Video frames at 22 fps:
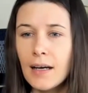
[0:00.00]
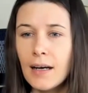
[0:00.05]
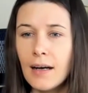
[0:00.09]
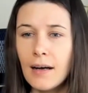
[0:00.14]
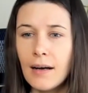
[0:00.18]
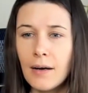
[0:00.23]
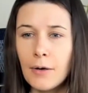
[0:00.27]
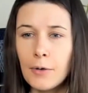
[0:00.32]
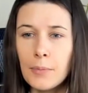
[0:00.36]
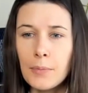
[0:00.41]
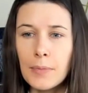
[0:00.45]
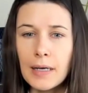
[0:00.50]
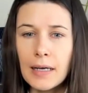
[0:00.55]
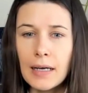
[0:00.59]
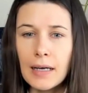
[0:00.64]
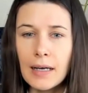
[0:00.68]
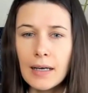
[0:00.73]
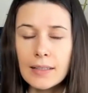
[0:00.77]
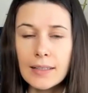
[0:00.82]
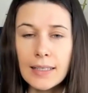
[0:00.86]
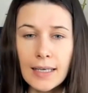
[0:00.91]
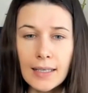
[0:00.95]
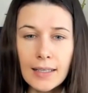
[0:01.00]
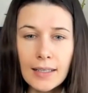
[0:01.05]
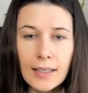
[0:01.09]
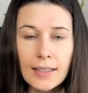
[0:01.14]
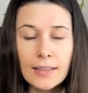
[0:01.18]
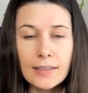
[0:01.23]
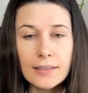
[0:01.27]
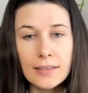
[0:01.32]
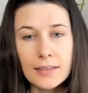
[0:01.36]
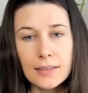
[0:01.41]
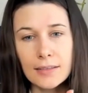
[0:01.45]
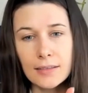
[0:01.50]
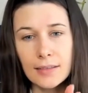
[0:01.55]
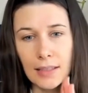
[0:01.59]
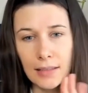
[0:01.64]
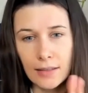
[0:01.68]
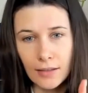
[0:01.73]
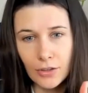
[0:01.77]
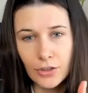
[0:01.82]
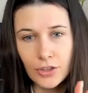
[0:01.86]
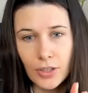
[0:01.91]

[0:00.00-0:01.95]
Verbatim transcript: Um, then in this natal